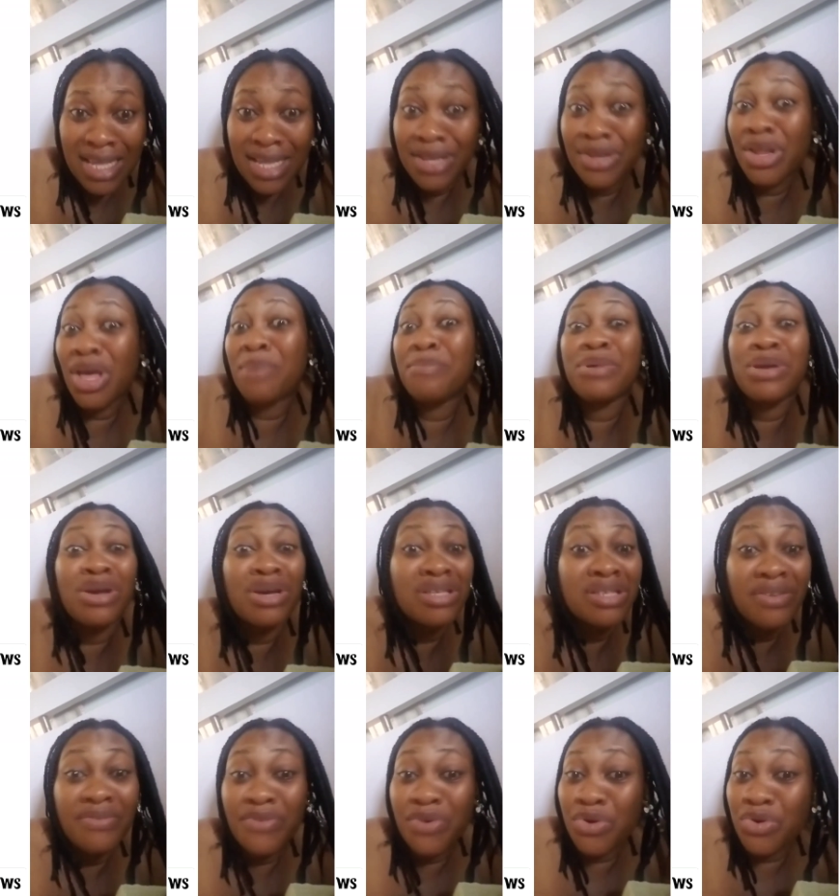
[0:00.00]
Not
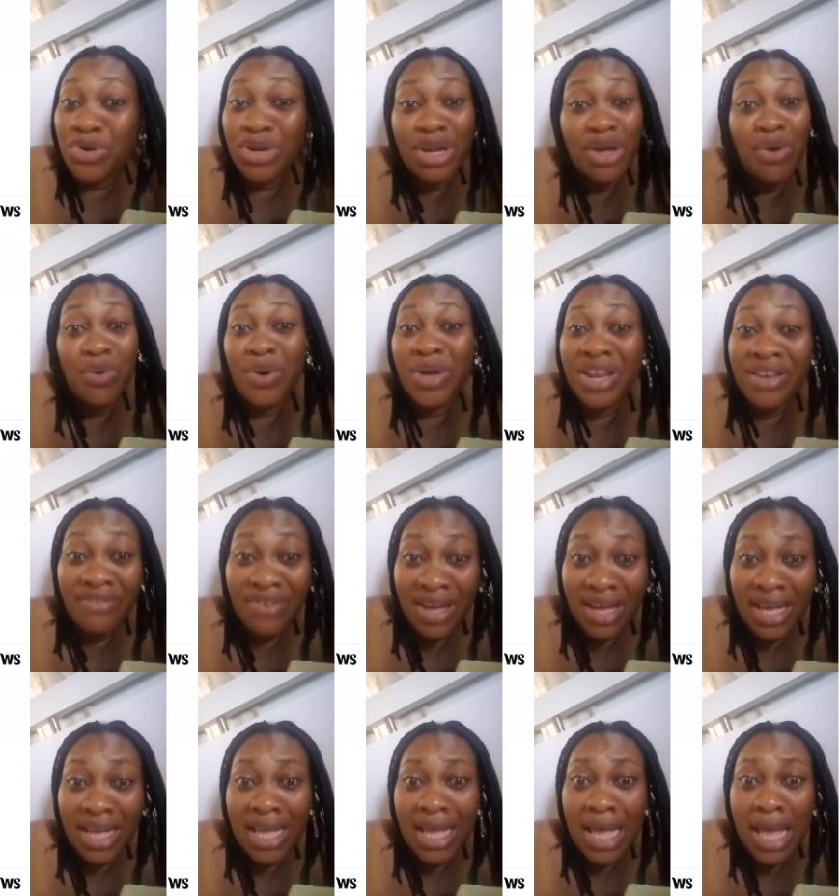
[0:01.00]
because of Corona or
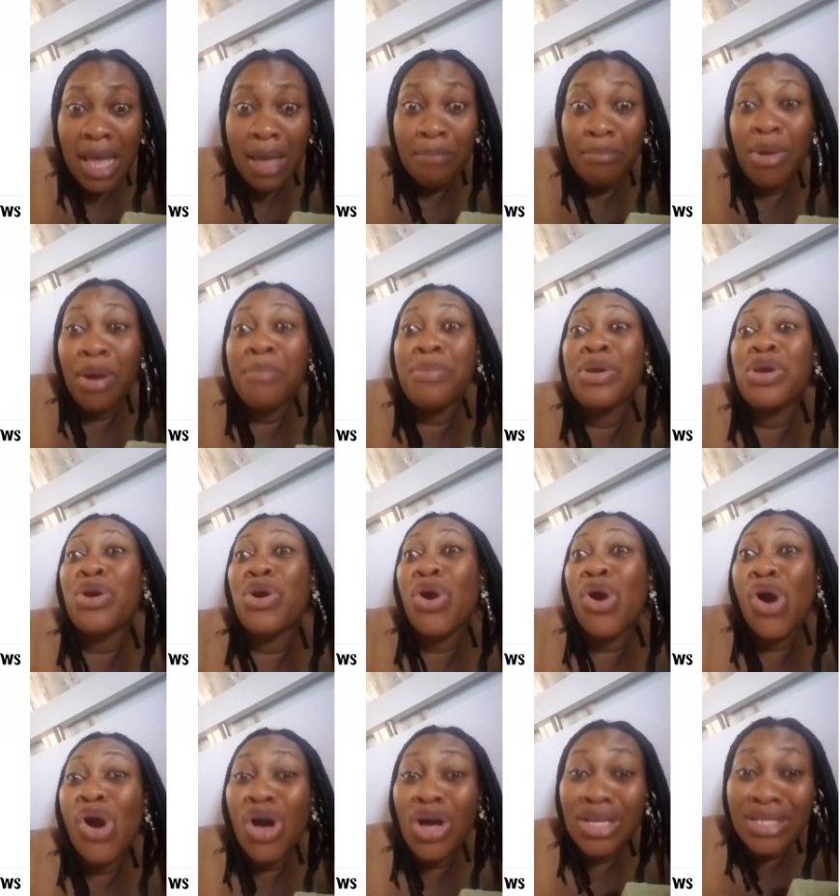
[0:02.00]
whatever, but
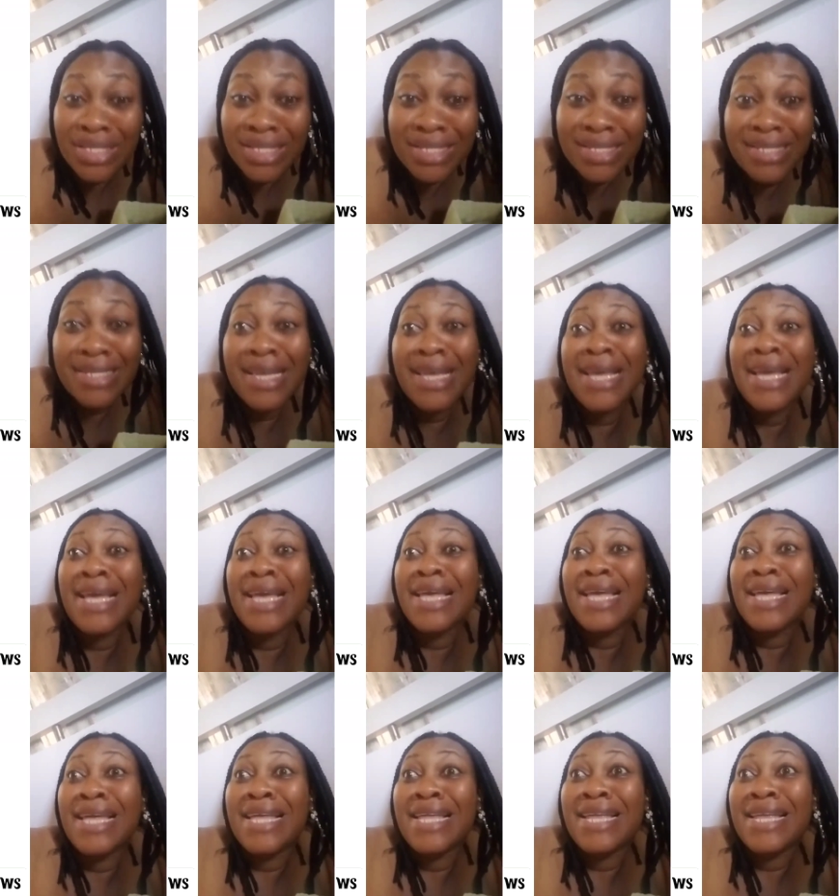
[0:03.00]
because
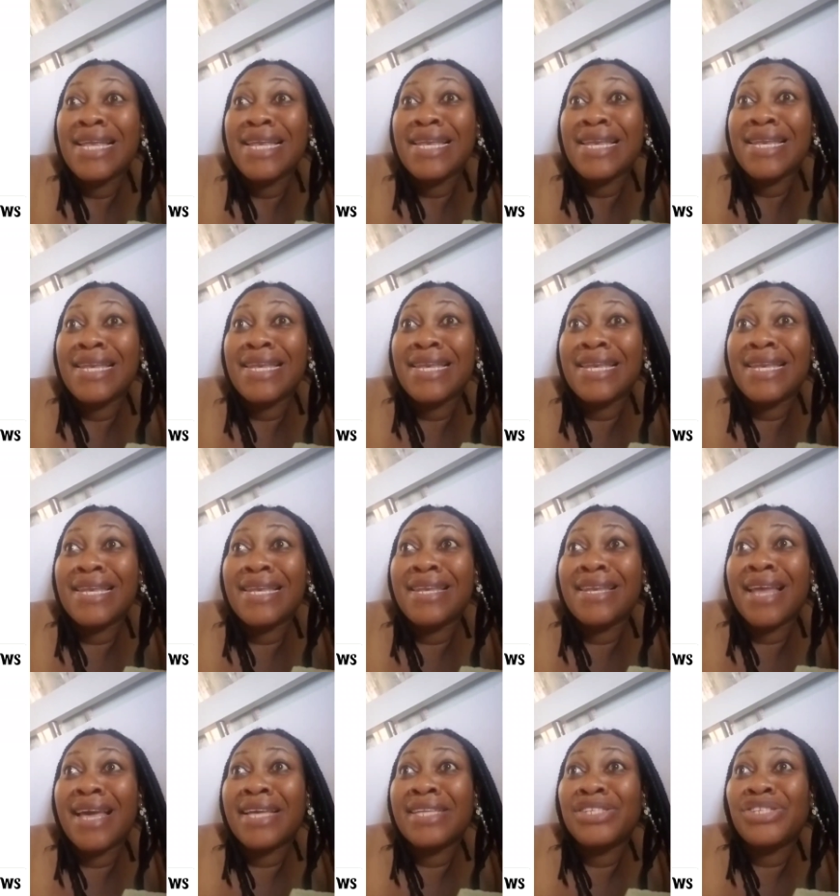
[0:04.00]

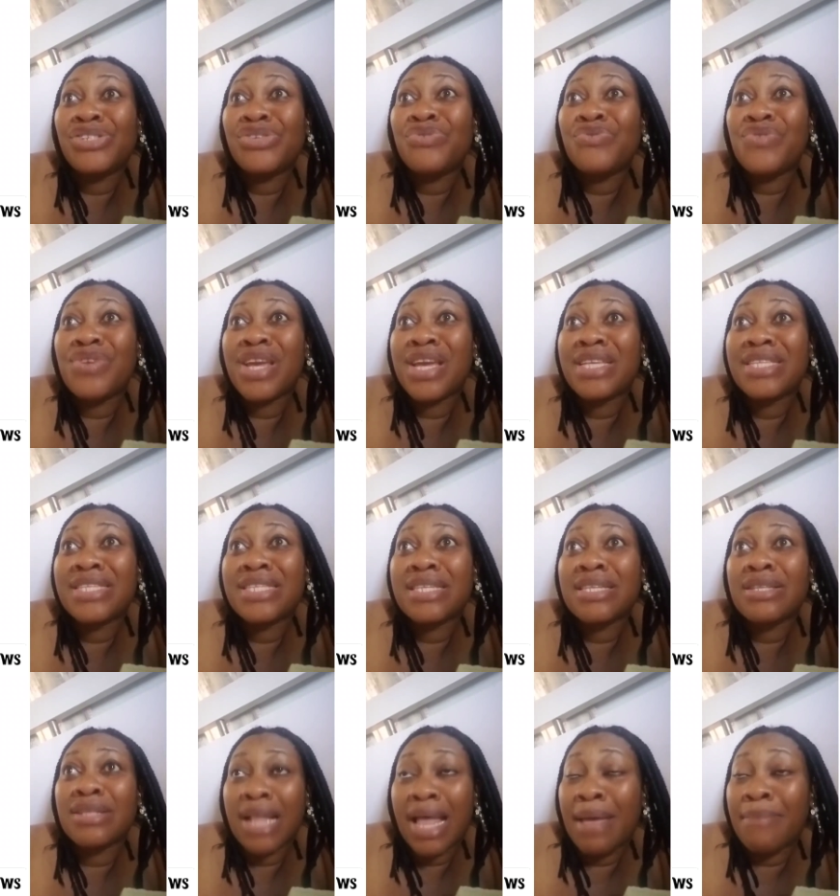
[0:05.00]
Nigerians,
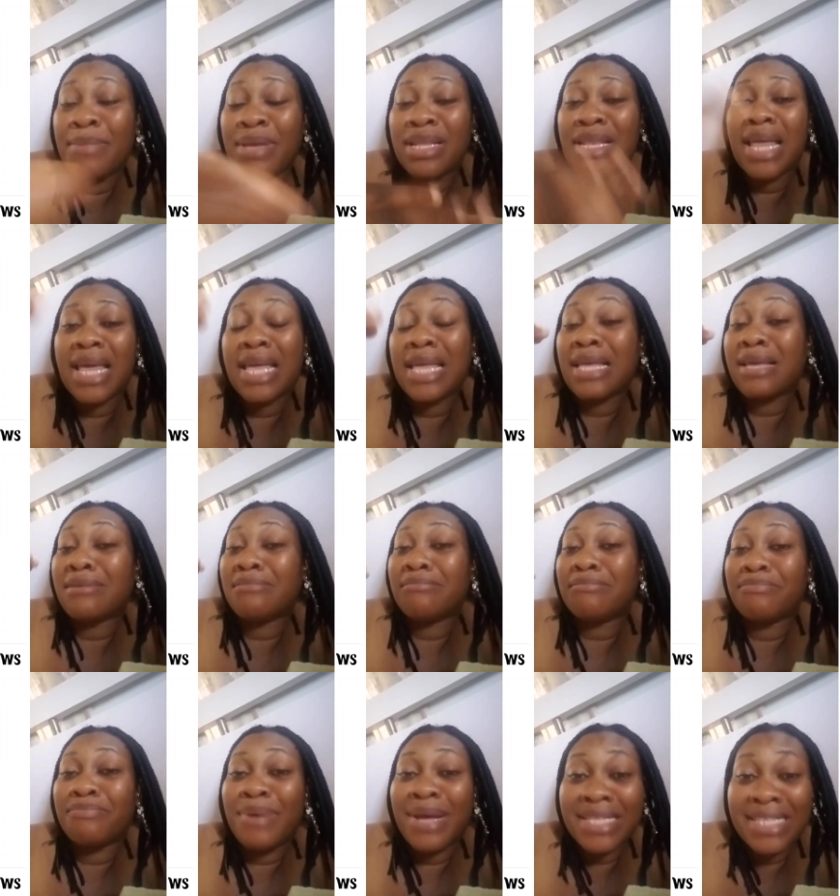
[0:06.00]

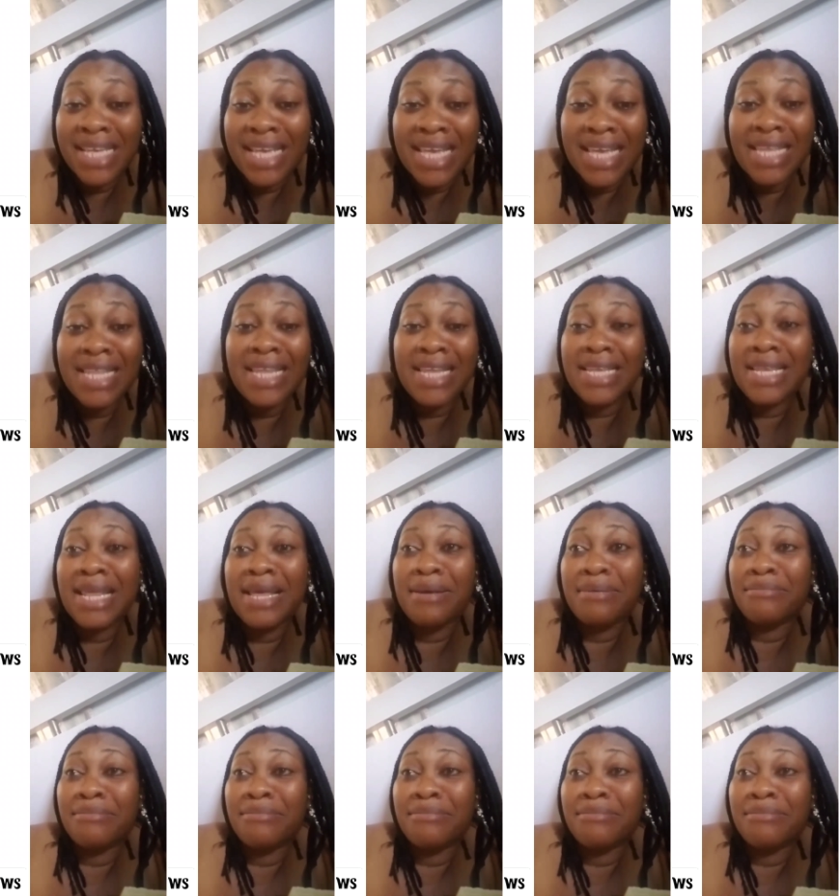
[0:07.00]
partaking in